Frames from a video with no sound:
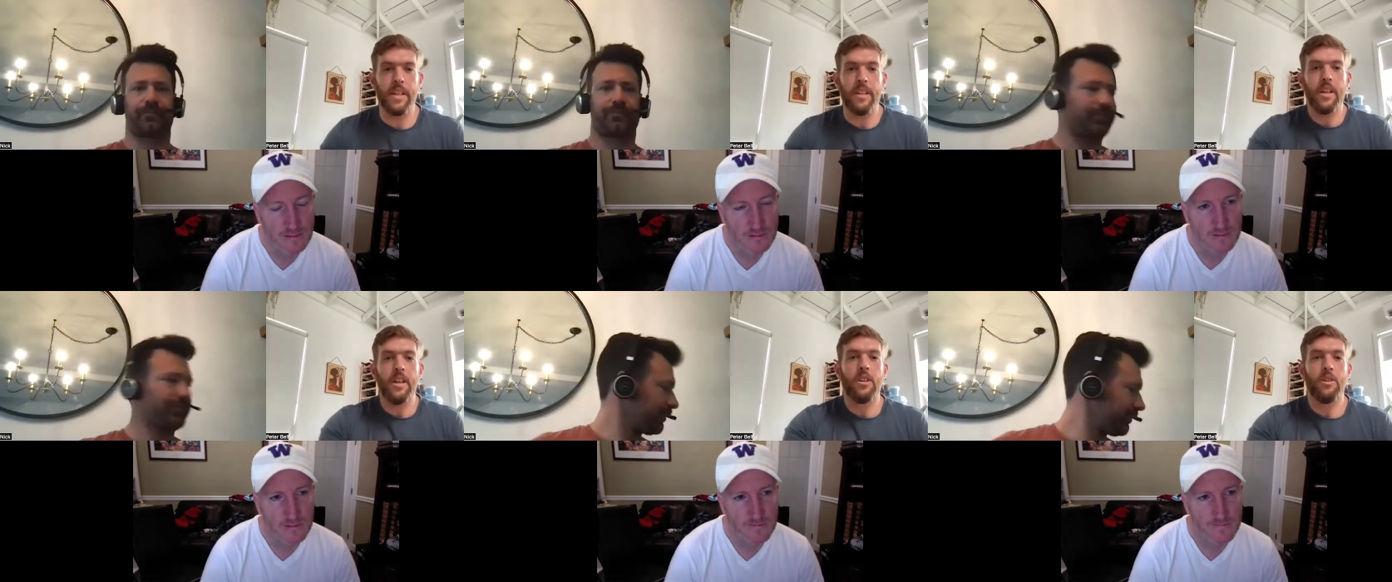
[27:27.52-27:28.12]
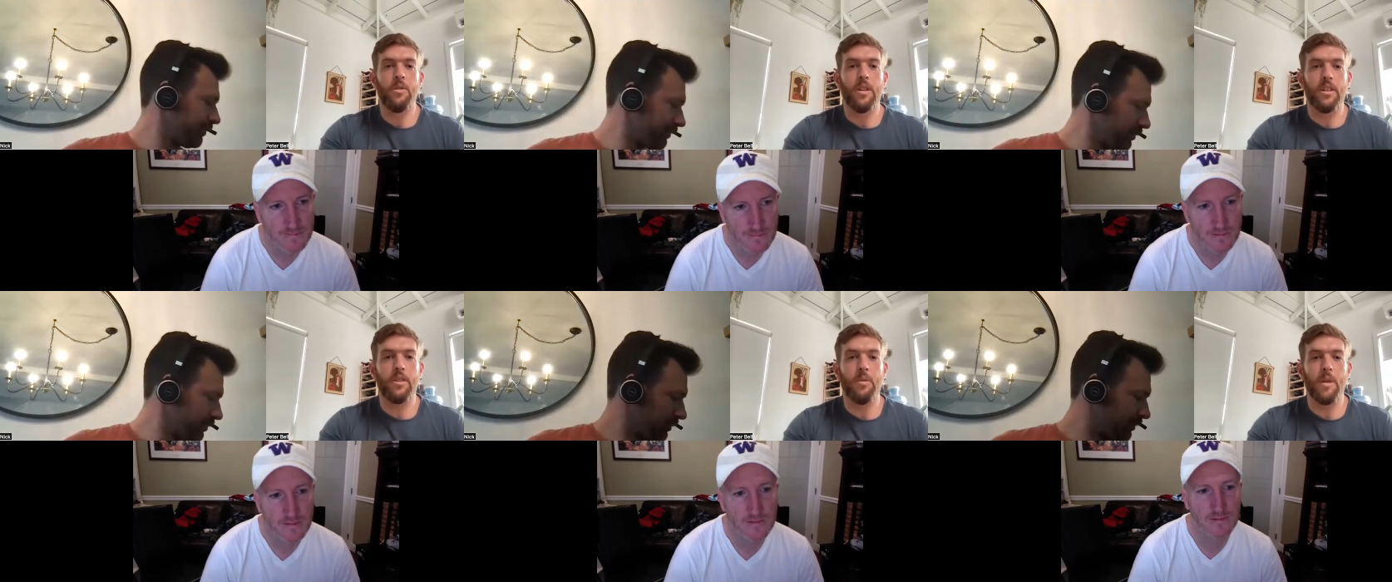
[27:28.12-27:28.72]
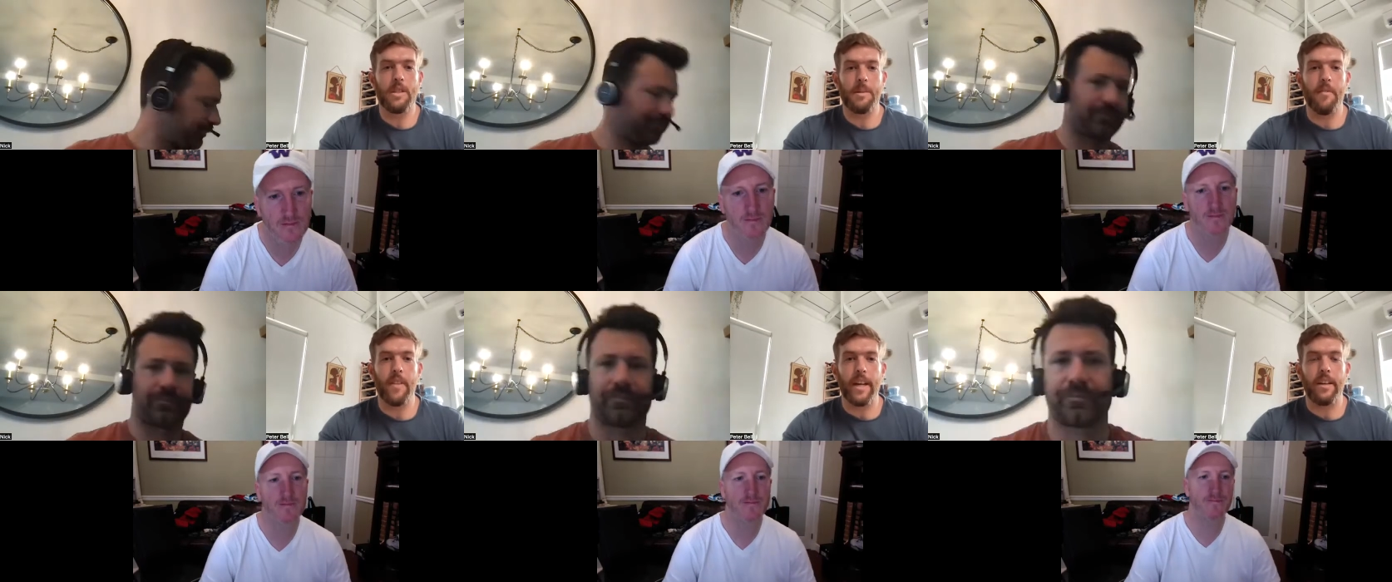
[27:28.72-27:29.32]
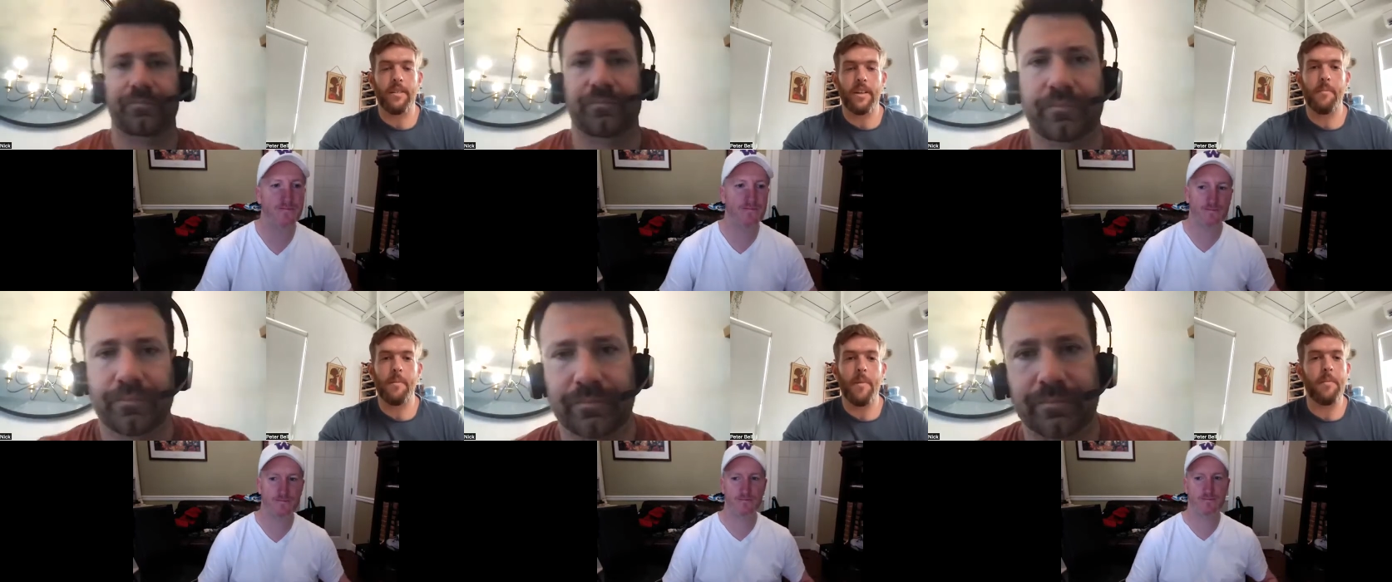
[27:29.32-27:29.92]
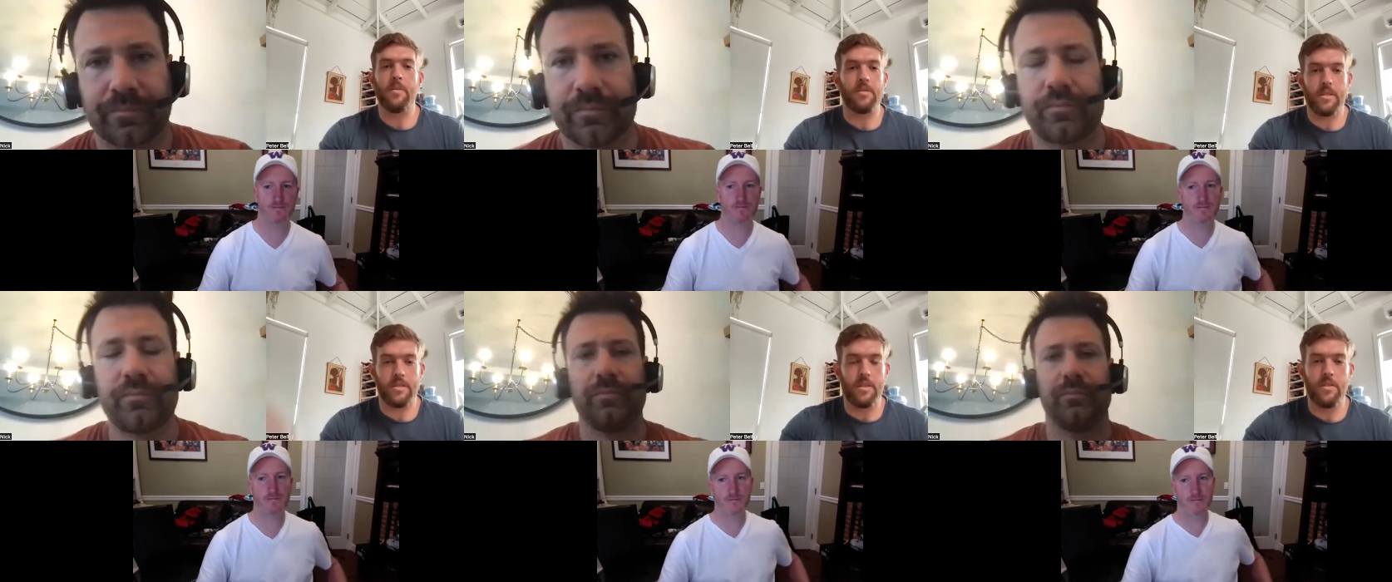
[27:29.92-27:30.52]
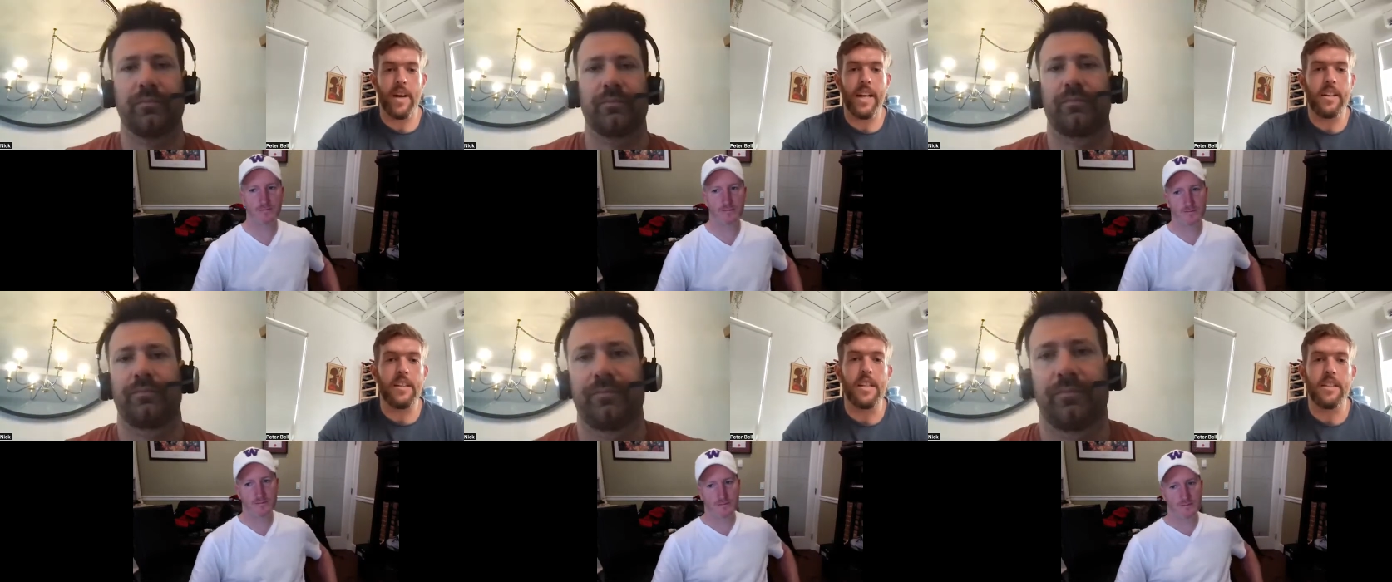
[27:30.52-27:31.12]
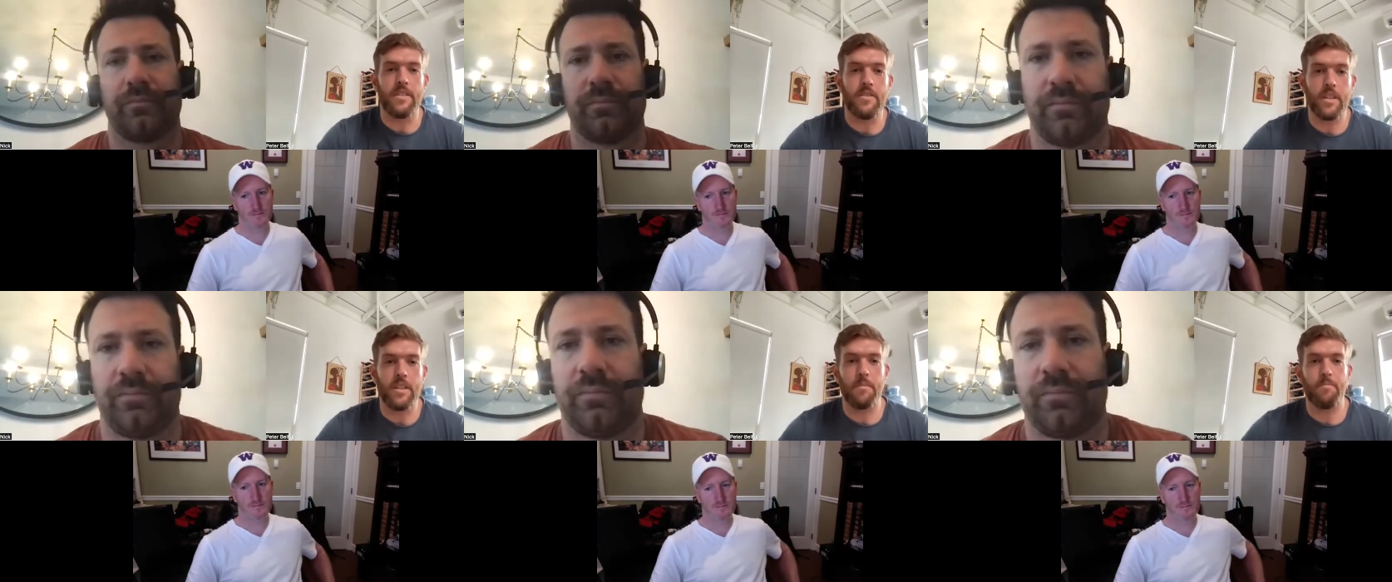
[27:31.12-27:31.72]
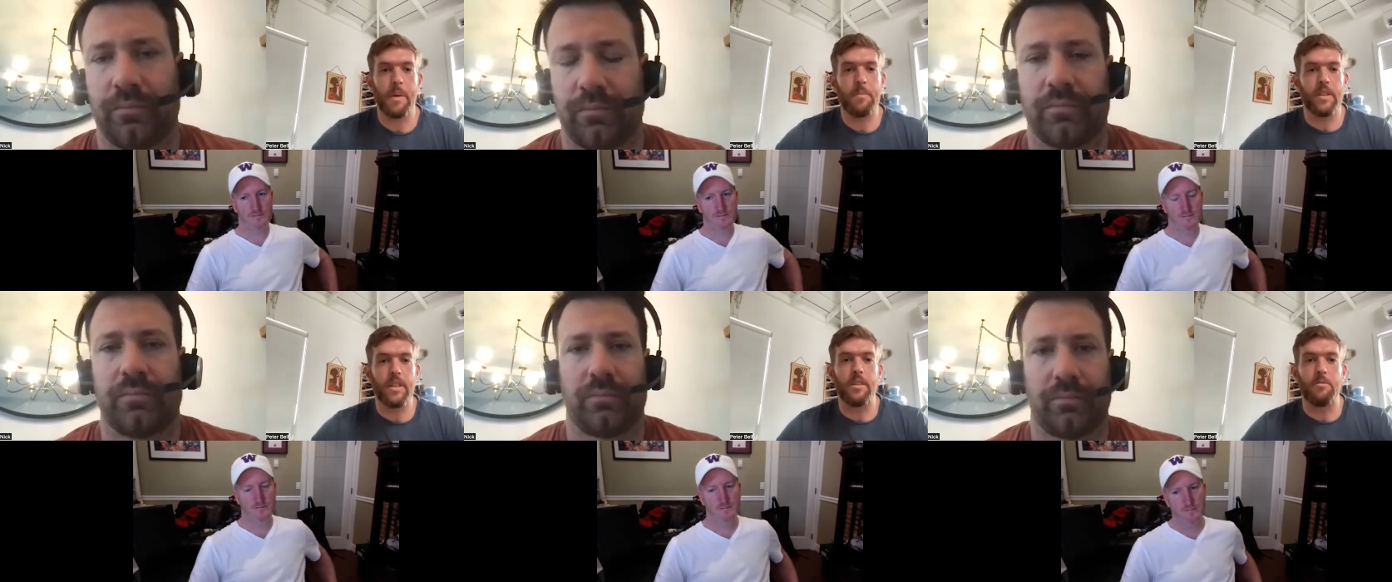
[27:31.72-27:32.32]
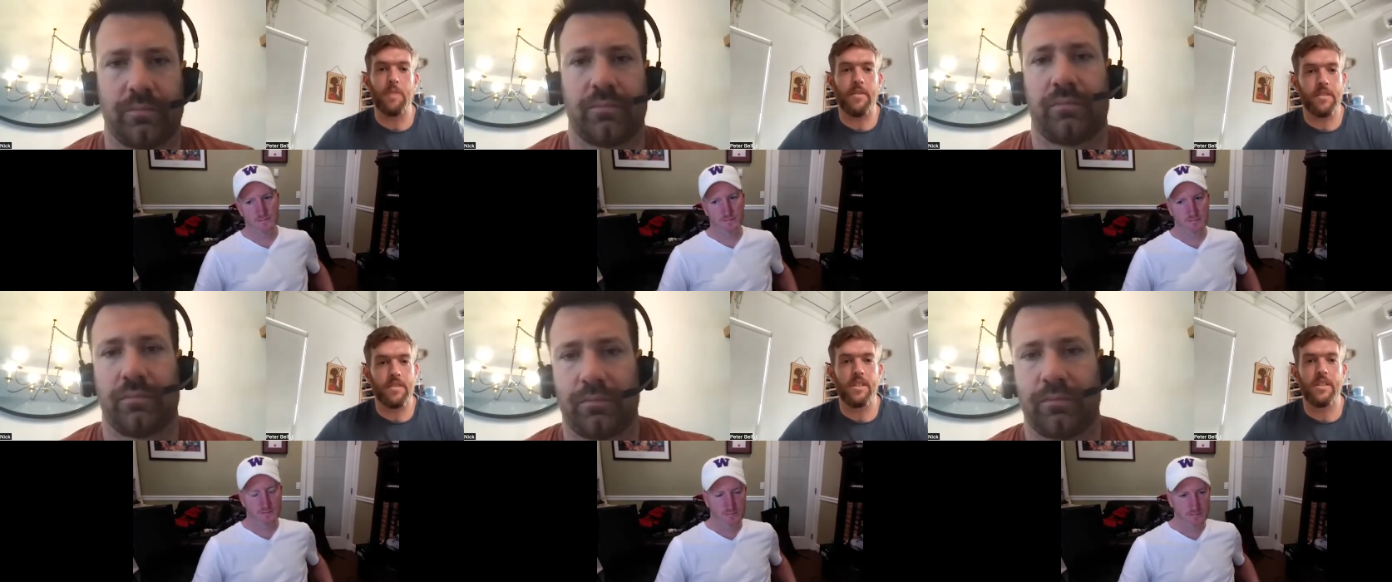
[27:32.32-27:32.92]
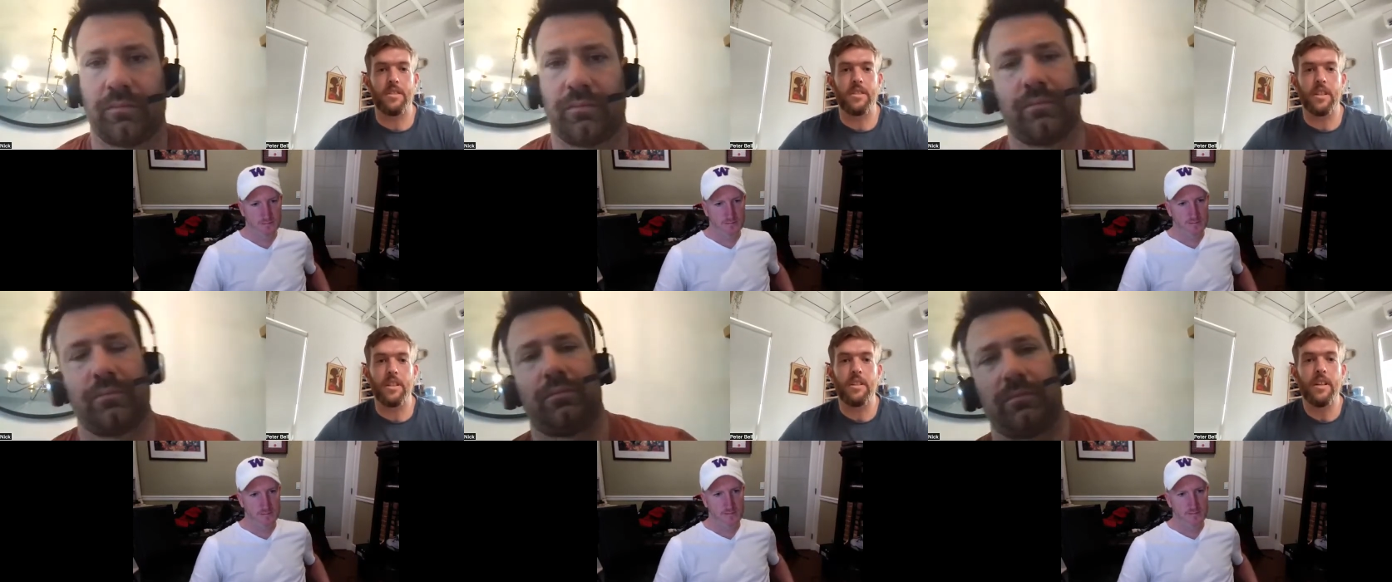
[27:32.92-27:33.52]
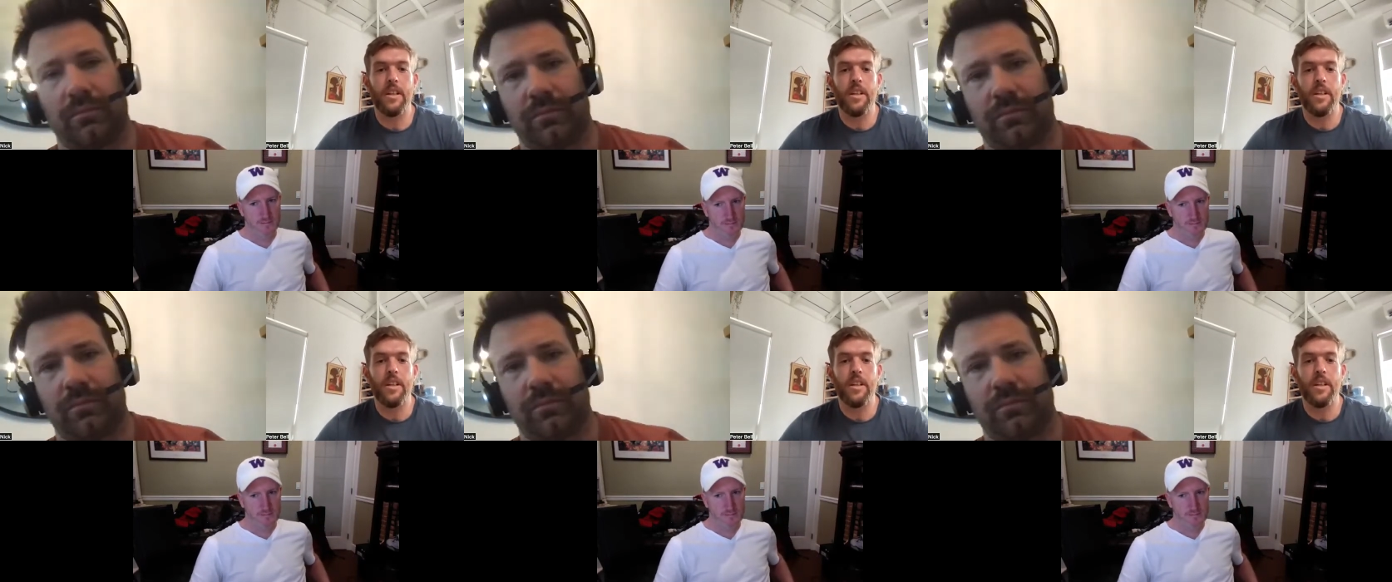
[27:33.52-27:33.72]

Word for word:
Speaker 1: bit. Who are who are some of like maybe you since you've edited this and you've seen the people that he references and that he